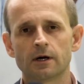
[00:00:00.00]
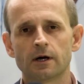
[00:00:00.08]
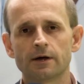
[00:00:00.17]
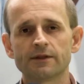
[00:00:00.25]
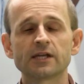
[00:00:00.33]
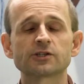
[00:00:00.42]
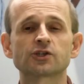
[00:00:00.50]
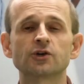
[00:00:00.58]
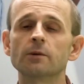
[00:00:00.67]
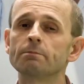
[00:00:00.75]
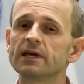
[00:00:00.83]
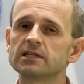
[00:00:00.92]
And that's
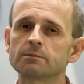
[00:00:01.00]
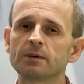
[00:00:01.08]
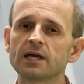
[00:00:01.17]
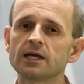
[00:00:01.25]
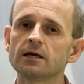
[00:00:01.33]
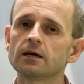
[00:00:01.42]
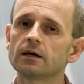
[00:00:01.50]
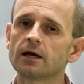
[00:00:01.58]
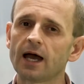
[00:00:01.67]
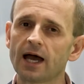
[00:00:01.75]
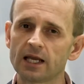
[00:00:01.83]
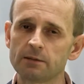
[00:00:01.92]
true in B2B
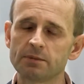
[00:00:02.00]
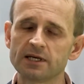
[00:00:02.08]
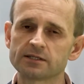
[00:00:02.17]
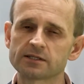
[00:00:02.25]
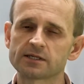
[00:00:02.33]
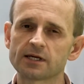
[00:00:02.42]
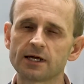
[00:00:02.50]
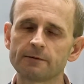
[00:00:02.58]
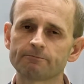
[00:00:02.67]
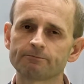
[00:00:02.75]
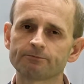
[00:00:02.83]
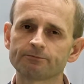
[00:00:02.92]
and in B2C.
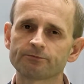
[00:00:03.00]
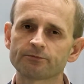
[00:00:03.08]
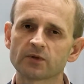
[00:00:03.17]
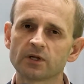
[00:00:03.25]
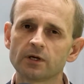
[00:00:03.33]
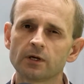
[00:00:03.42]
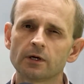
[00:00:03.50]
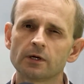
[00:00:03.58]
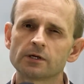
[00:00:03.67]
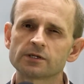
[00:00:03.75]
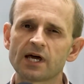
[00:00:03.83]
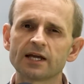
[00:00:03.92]

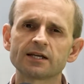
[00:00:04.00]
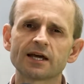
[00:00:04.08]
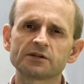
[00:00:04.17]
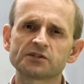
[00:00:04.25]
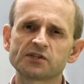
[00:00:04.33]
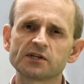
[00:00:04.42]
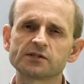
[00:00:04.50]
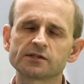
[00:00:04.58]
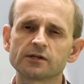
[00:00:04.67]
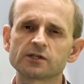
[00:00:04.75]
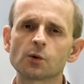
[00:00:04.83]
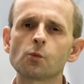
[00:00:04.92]
So how do you get a
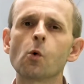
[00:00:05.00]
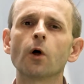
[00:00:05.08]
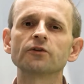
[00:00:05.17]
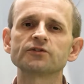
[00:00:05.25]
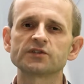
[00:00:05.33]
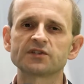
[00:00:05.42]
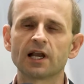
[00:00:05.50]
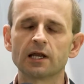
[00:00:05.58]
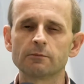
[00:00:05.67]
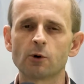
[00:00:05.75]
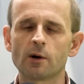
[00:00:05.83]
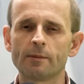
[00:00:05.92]
citizen to want to tell
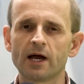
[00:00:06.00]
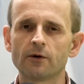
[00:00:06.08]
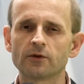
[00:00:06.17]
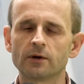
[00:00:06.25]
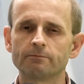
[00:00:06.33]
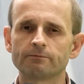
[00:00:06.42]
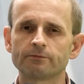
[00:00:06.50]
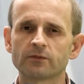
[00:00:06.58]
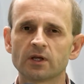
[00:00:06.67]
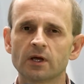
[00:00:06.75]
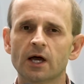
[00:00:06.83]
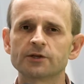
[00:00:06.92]
you more about them
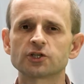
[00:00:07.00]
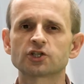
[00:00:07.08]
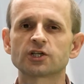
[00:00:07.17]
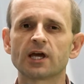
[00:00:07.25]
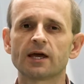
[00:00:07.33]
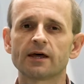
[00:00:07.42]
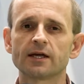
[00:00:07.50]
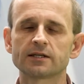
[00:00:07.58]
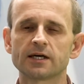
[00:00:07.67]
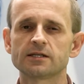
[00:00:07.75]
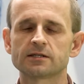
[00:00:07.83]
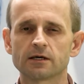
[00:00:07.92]
and to share that
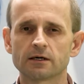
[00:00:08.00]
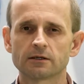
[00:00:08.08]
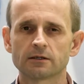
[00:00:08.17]
data?